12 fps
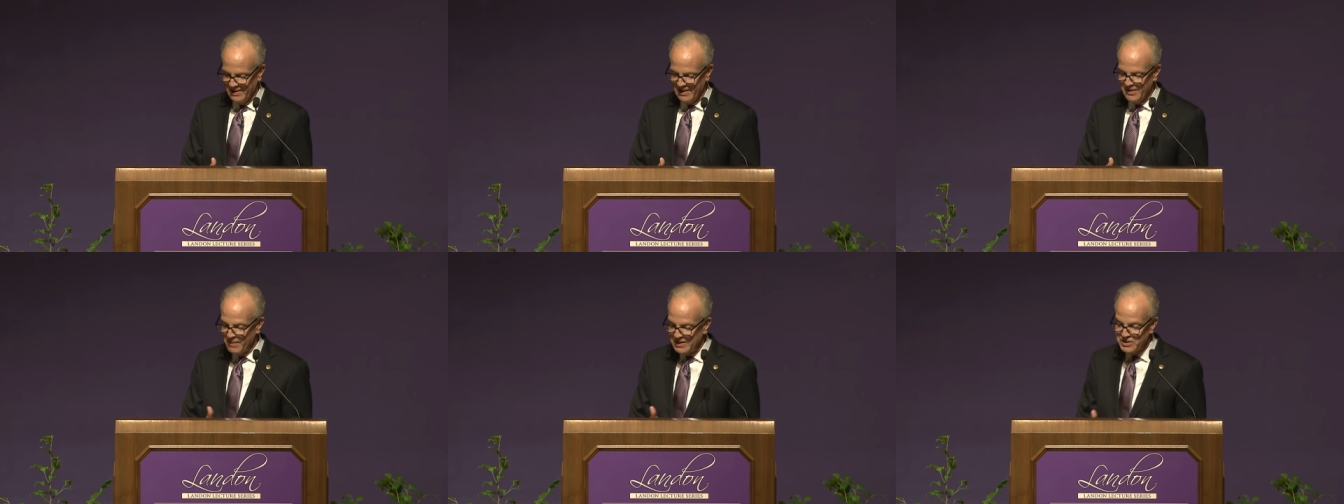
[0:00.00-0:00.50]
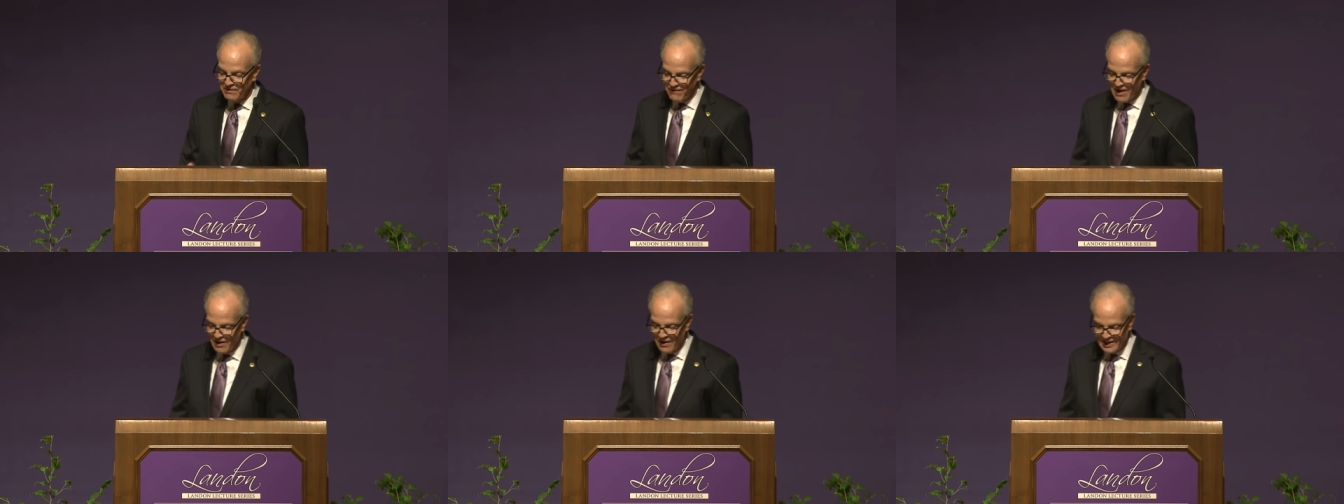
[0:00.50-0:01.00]
In the months that
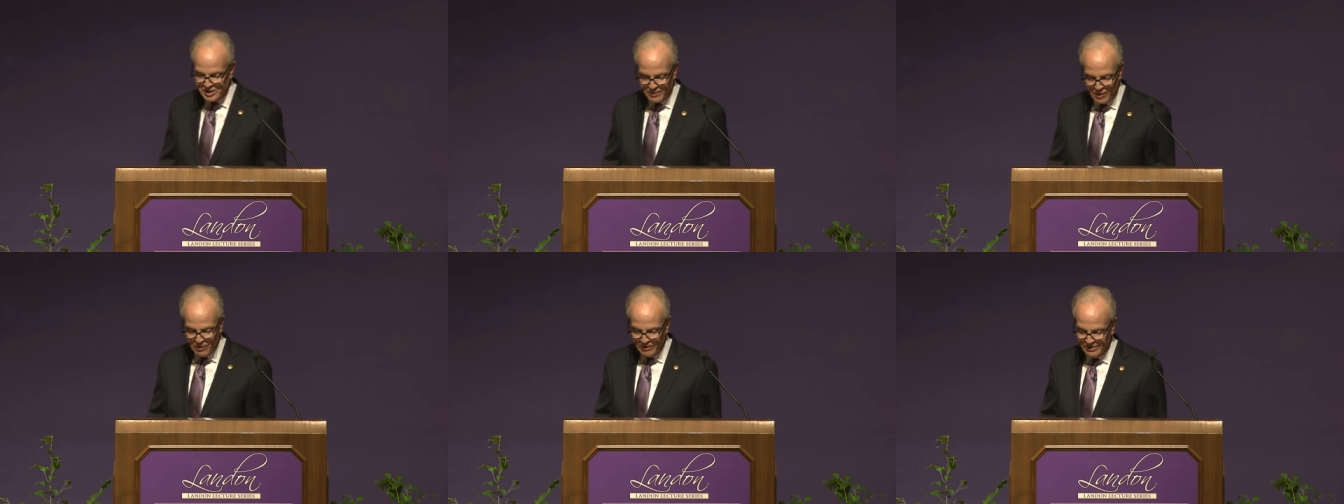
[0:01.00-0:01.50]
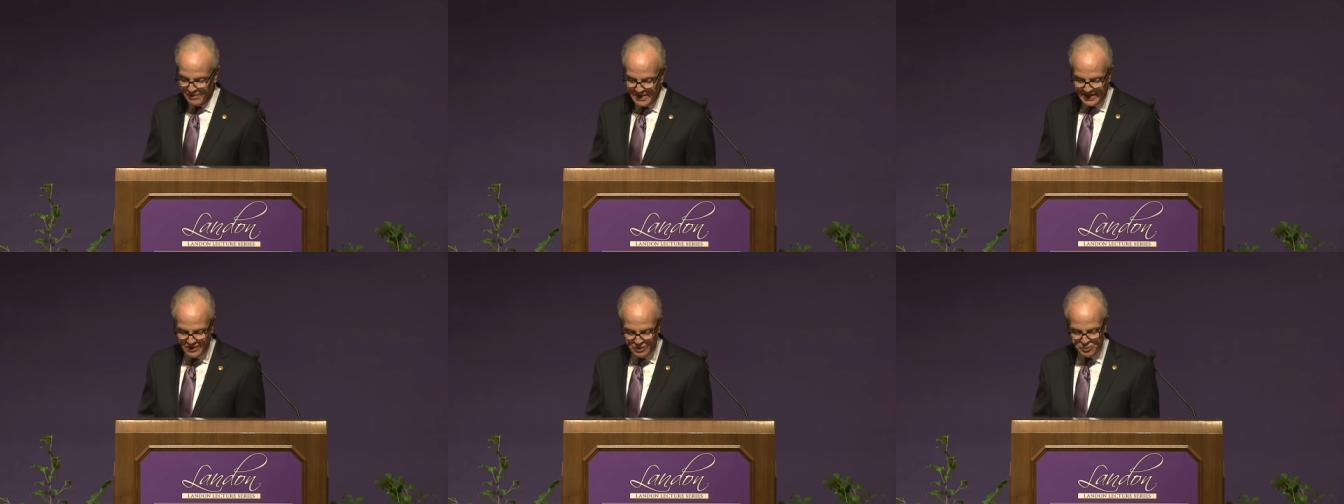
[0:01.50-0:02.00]
followed, I spoke to
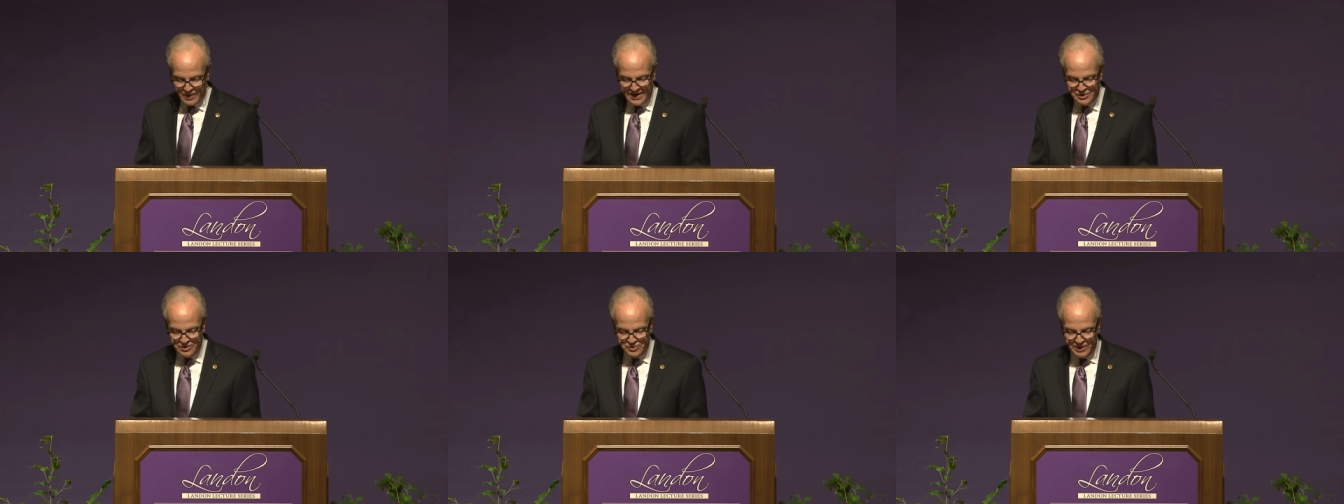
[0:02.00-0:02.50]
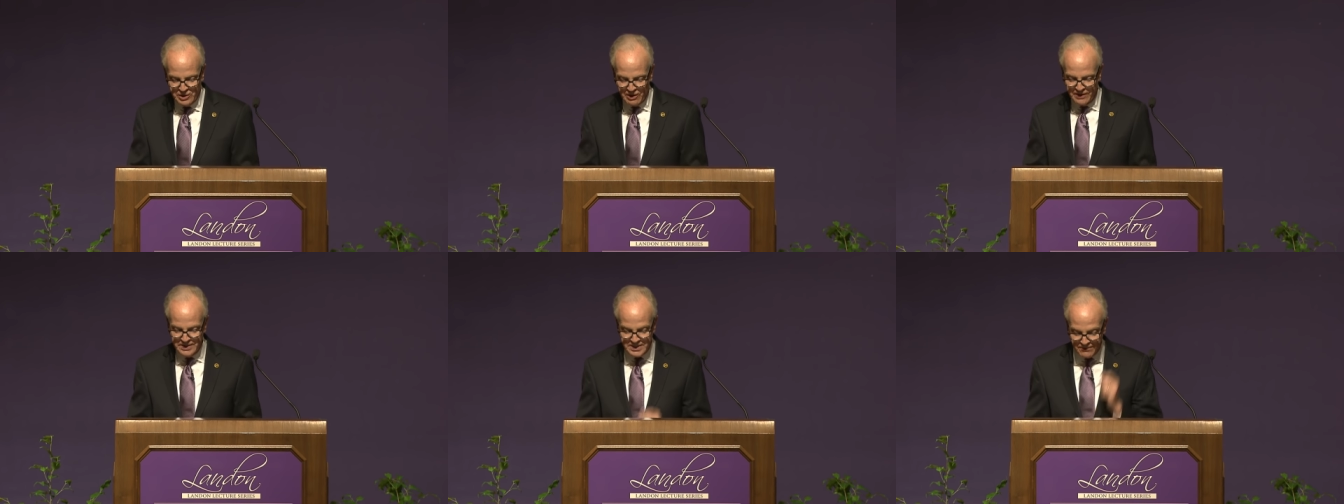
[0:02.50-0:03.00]
many of those ranchers
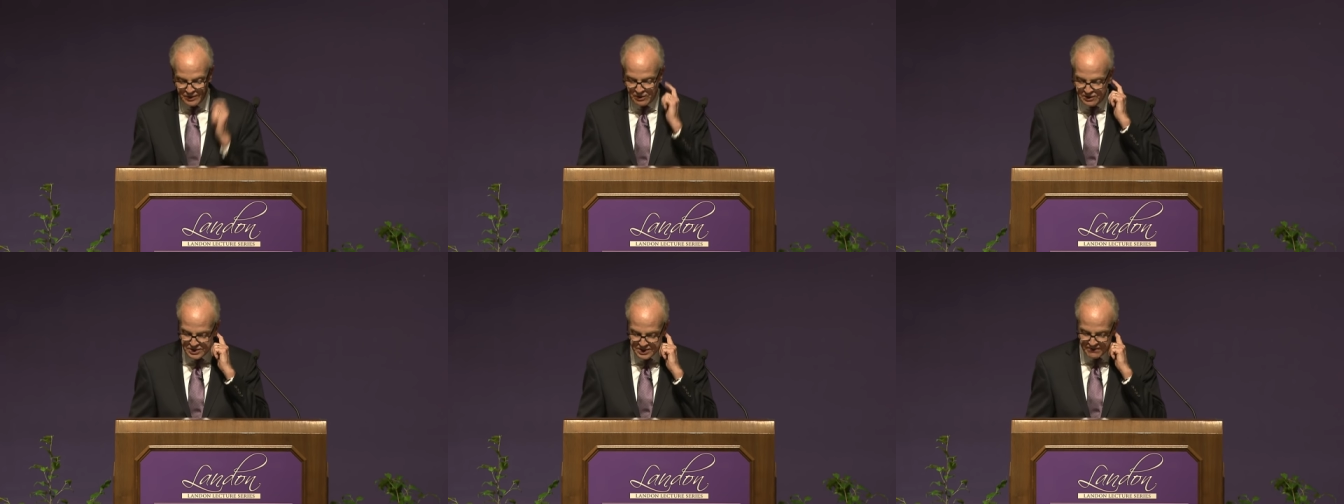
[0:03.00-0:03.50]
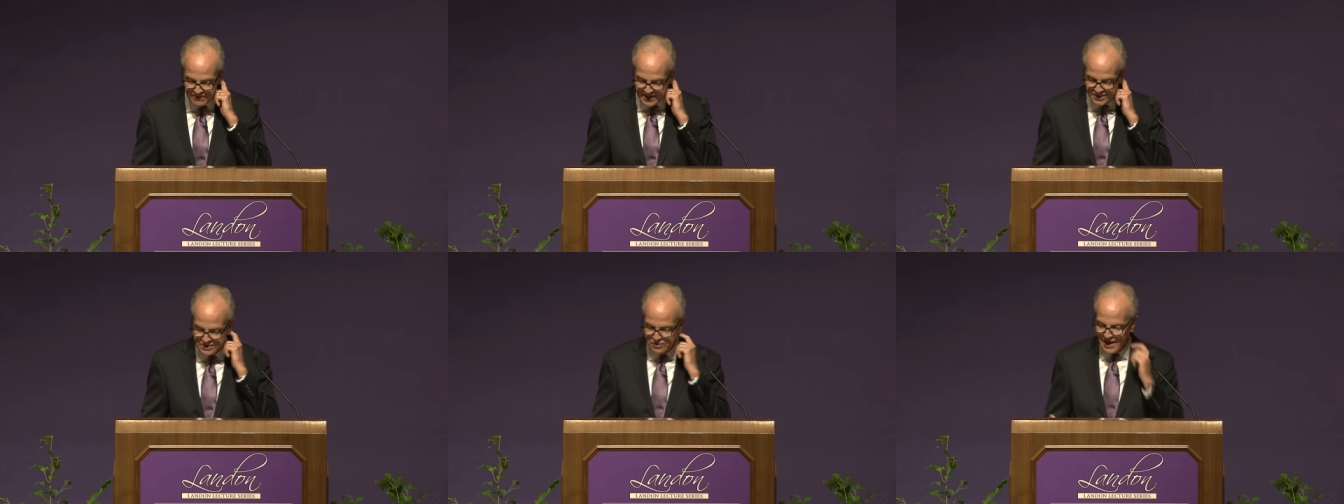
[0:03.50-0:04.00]
regarding the difficulties they
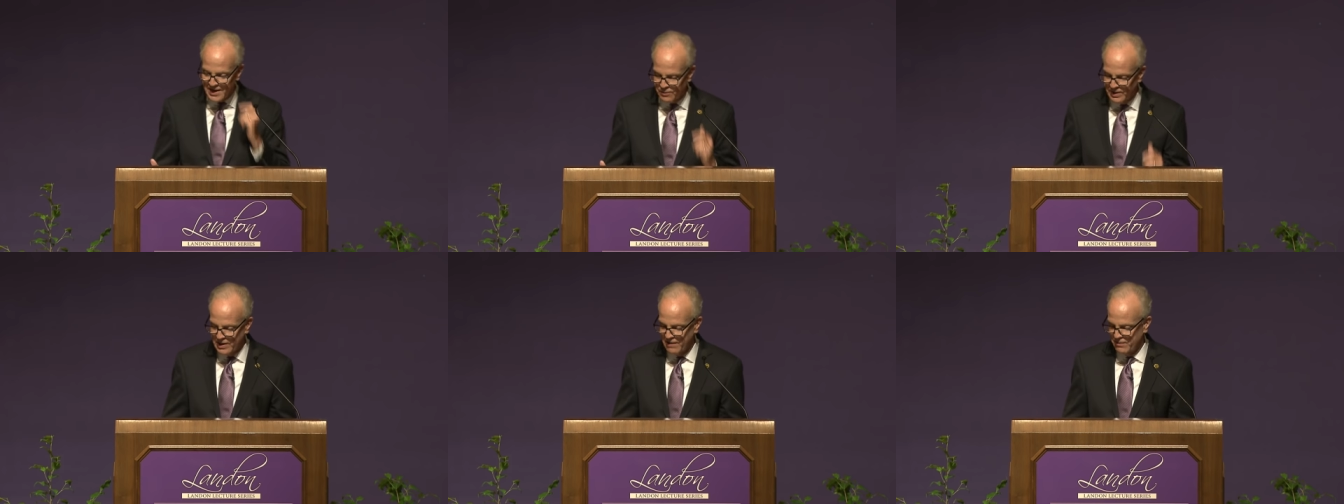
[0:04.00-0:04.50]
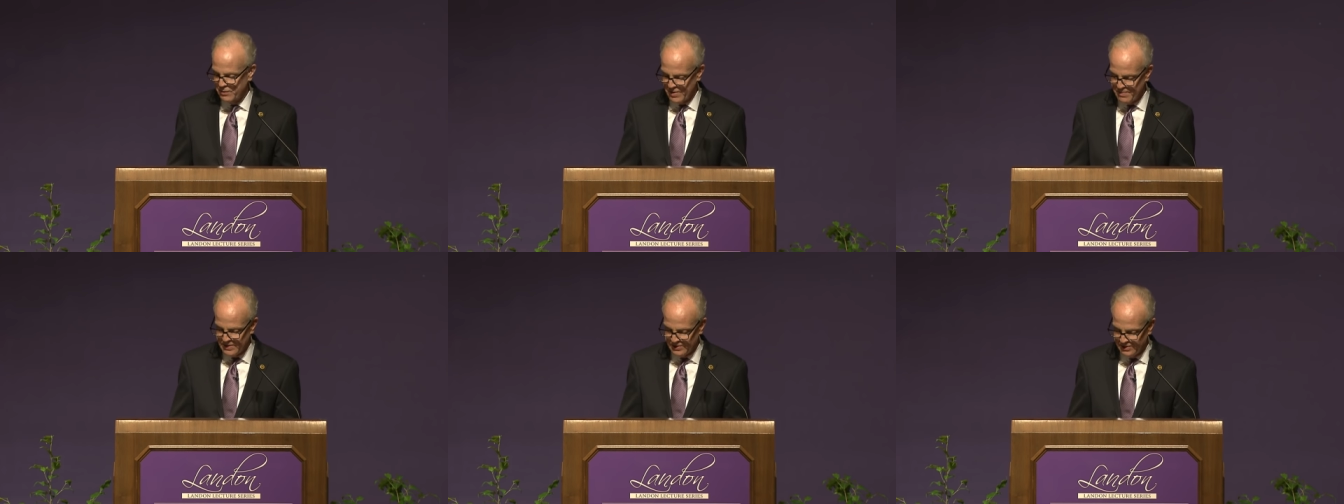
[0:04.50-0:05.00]
faced in trying to recover and
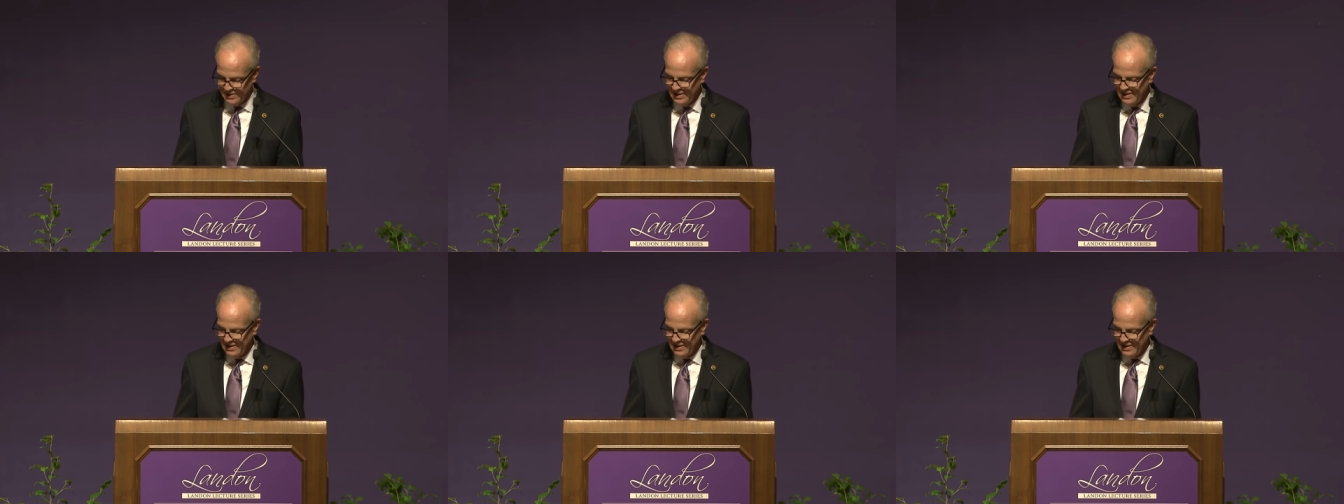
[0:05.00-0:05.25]
rebuild.